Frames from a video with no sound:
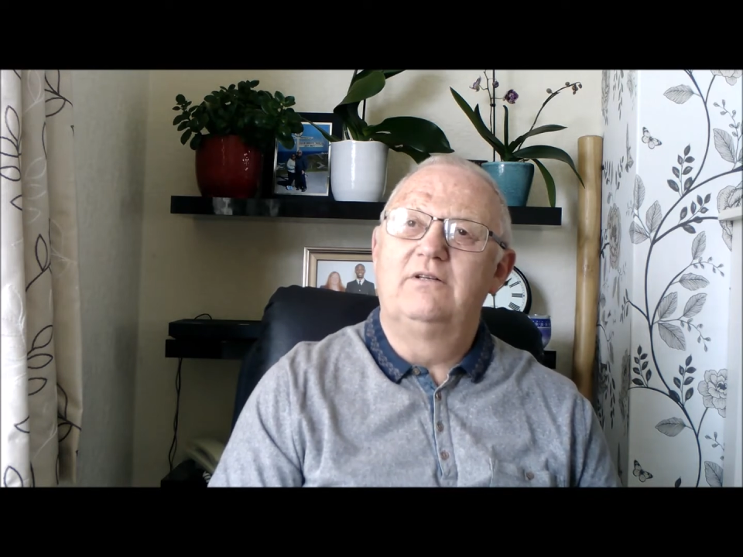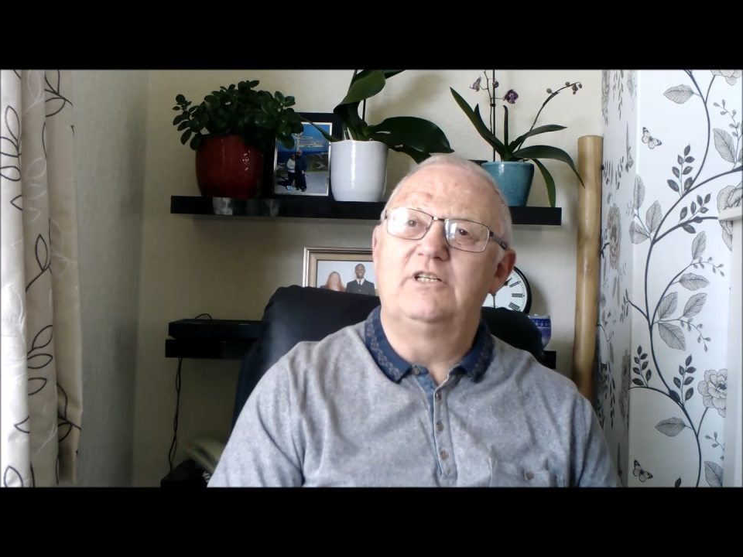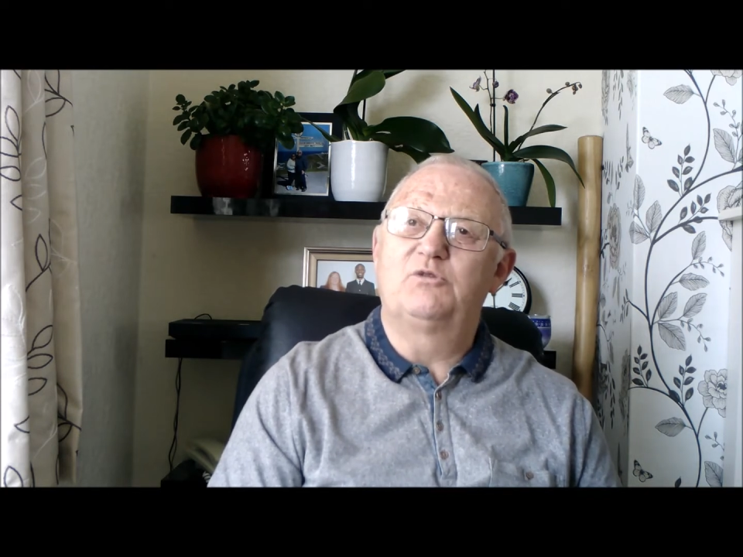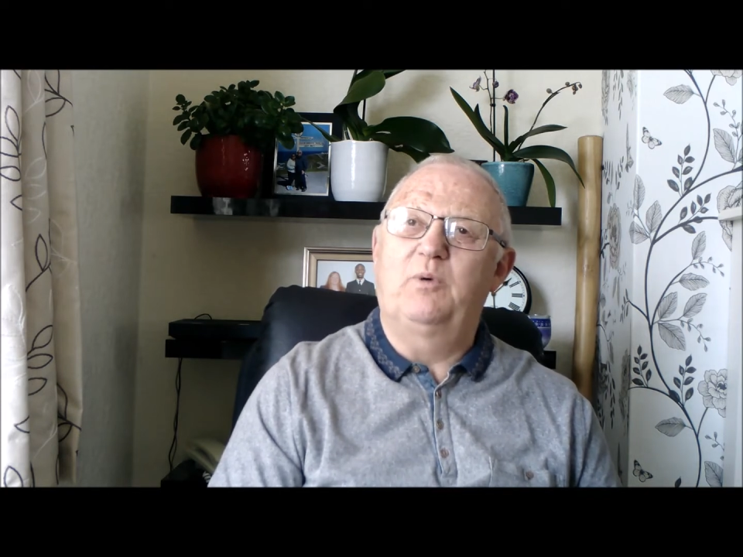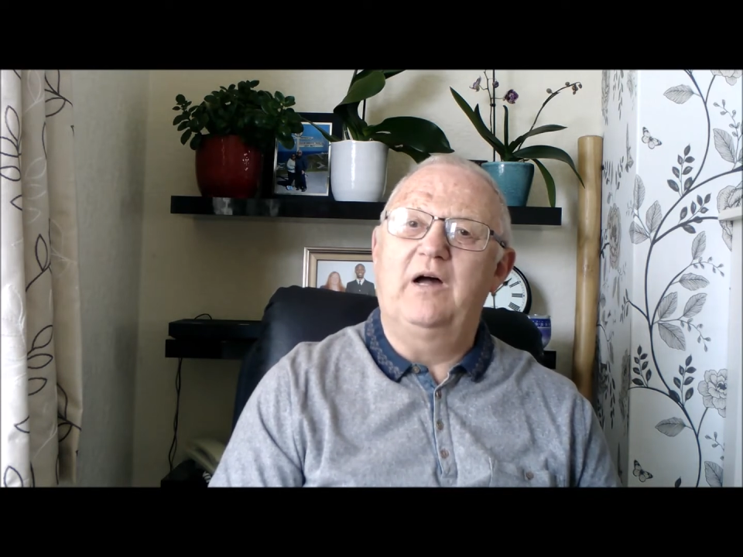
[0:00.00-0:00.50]

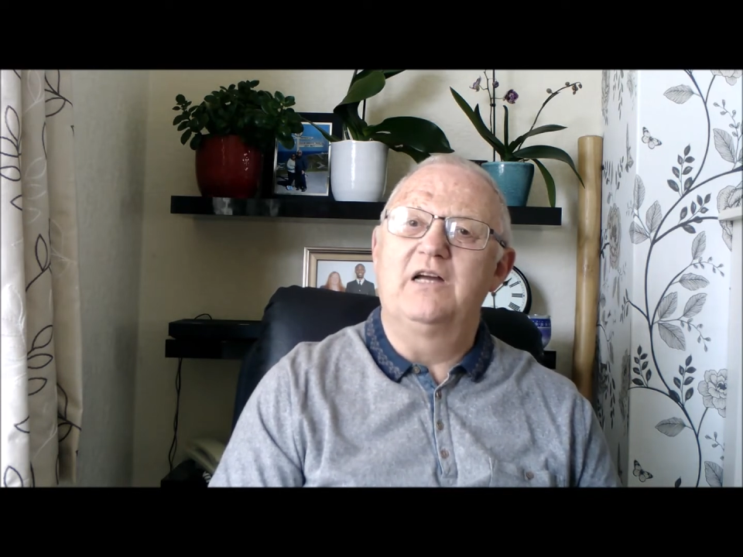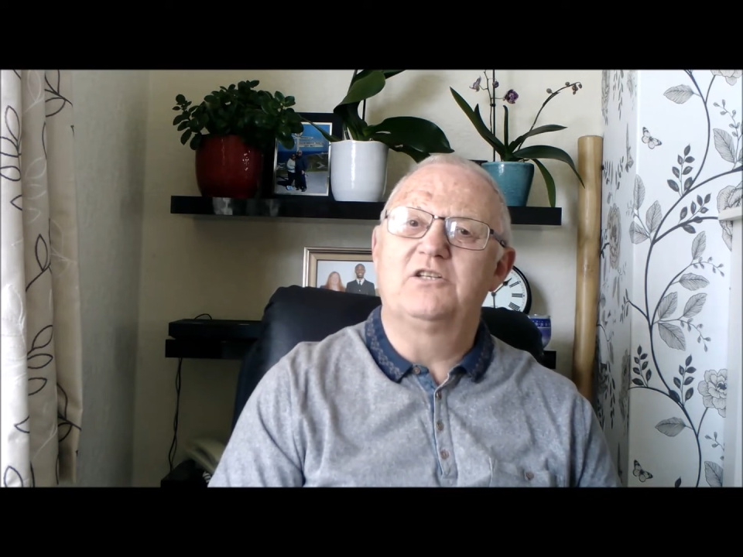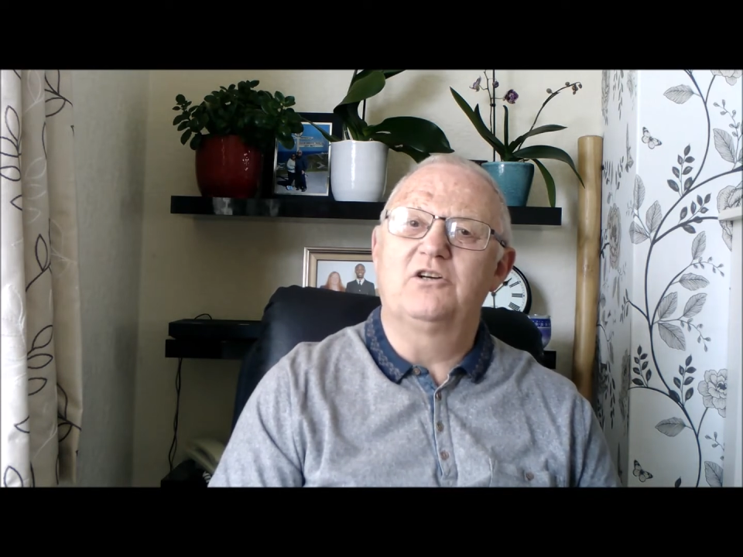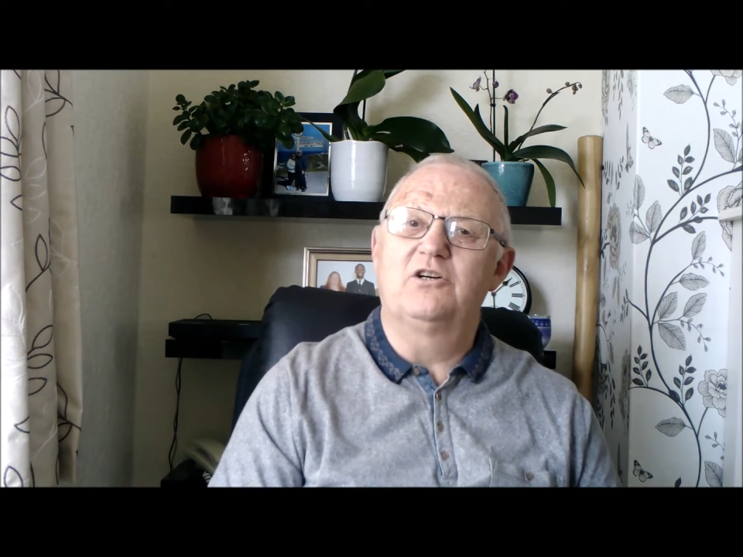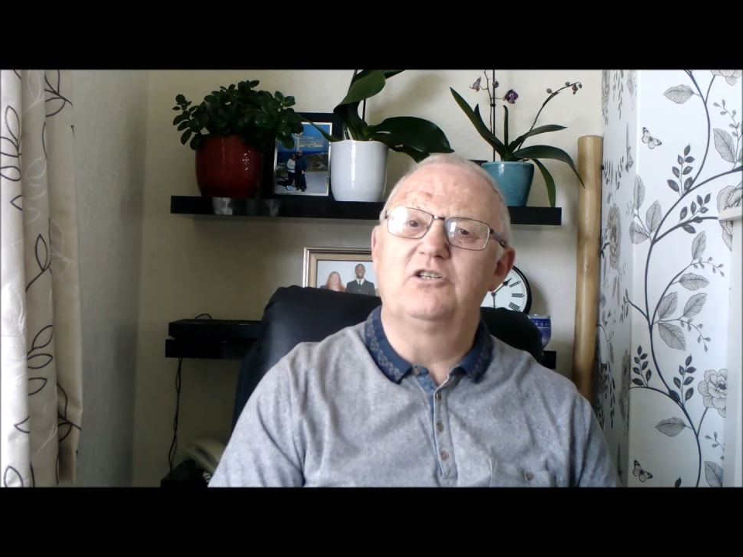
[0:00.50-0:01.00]

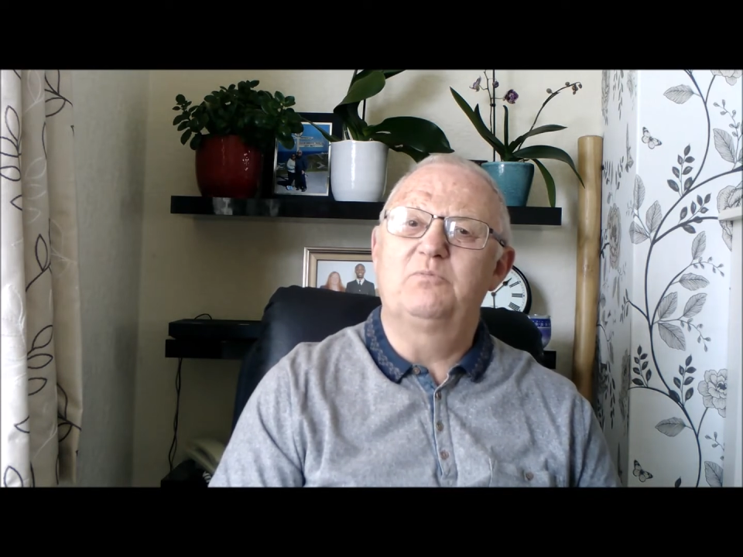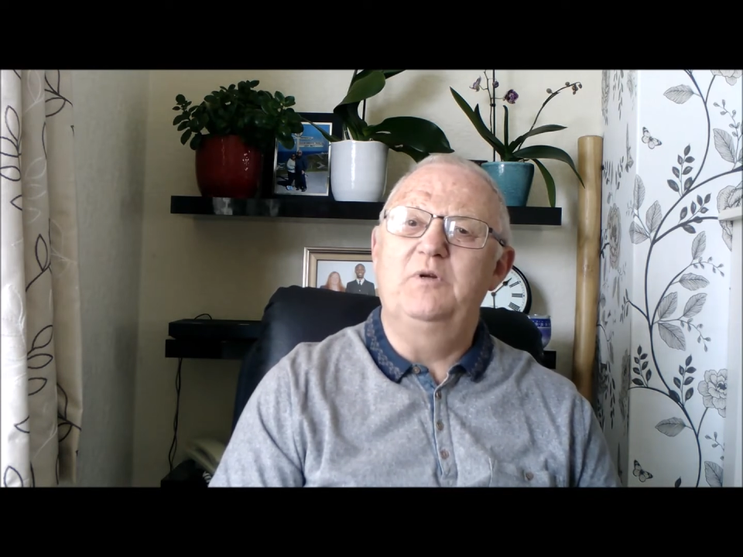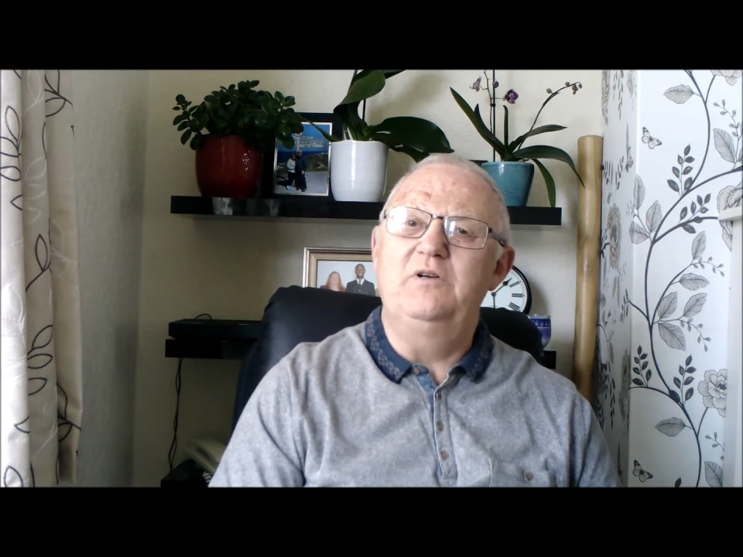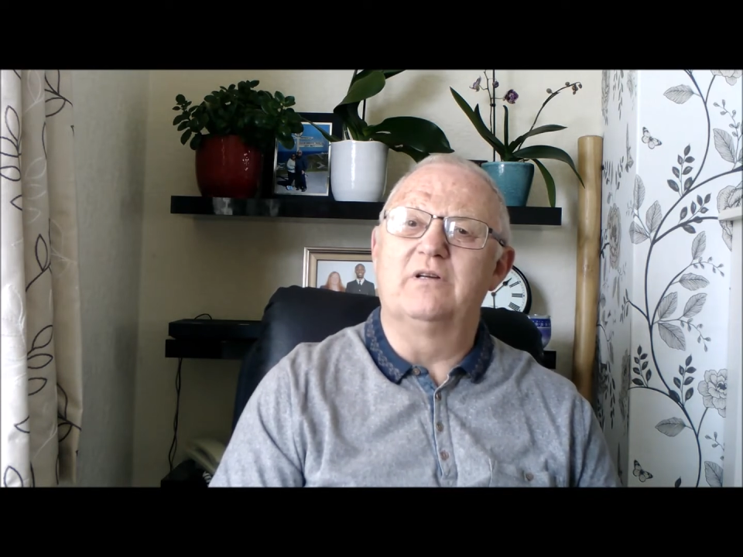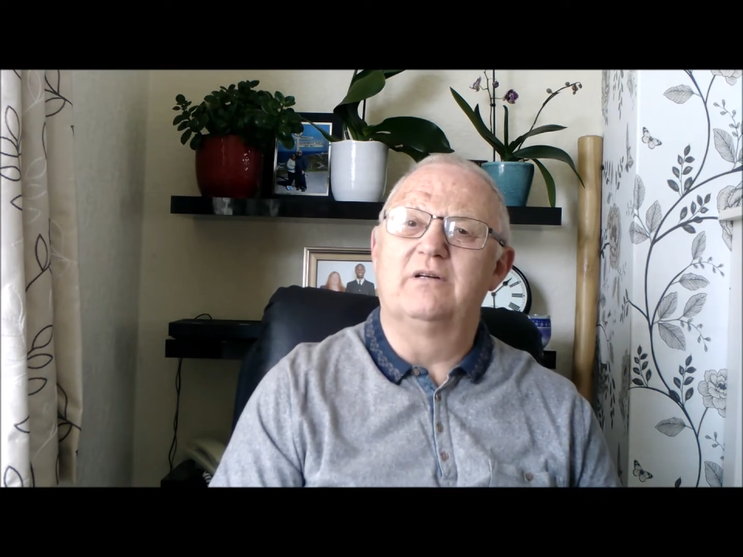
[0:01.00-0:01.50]
despise her
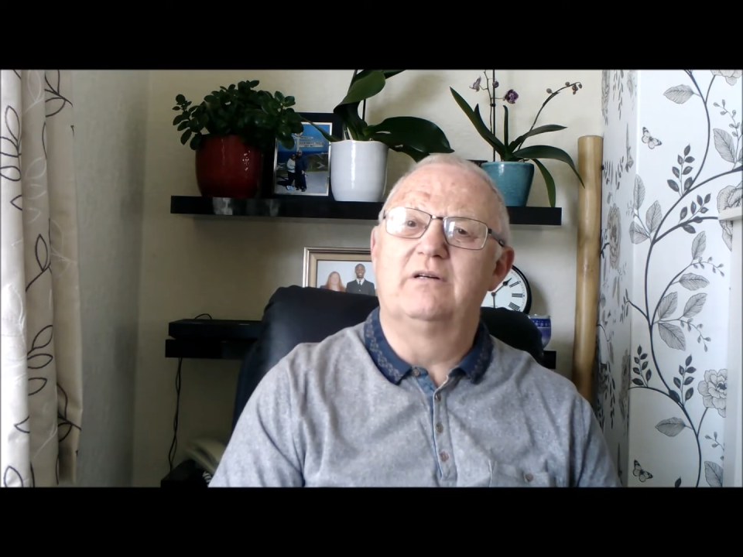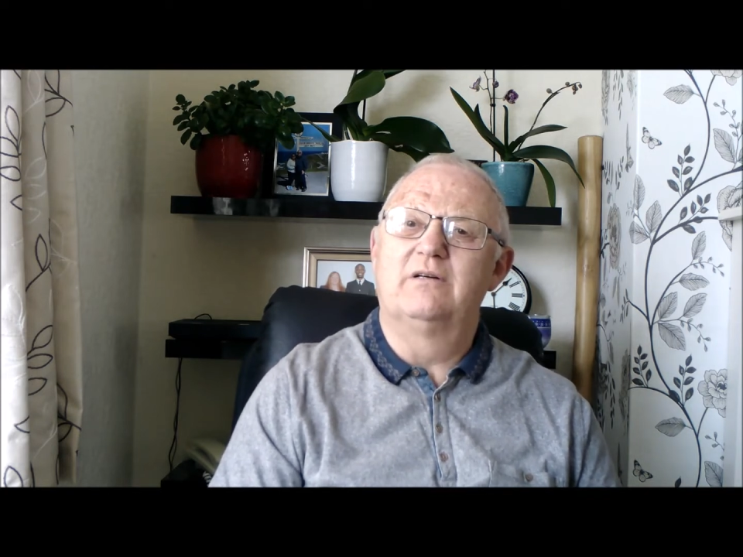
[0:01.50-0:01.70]
husband?